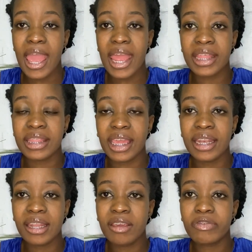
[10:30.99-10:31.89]
And
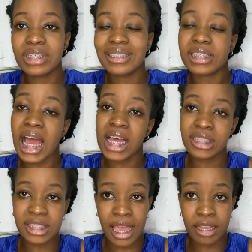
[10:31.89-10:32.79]
then if it's
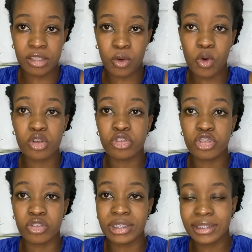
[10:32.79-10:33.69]
outside the court's
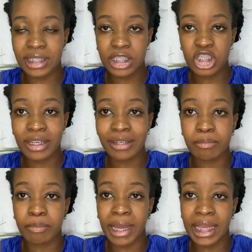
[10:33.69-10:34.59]
jurisdiction
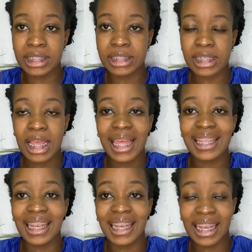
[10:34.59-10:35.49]
but
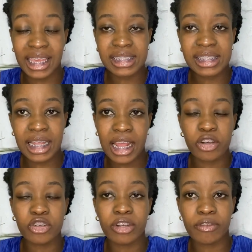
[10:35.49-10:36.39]
less than
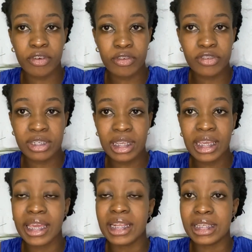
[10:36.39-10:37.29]
150,
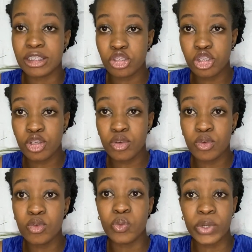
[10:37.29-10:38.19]
it is
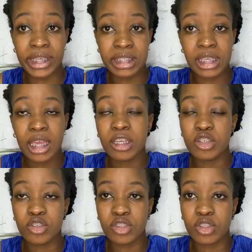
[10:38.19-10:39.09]
2 weeks
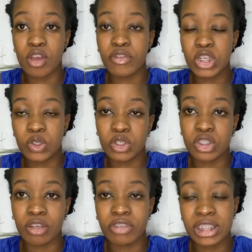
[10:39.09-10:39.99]
to serve the notice
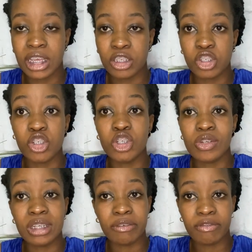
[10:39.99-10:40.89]
of intention to
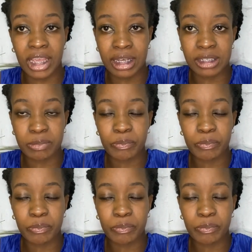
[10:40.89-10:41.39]
defend.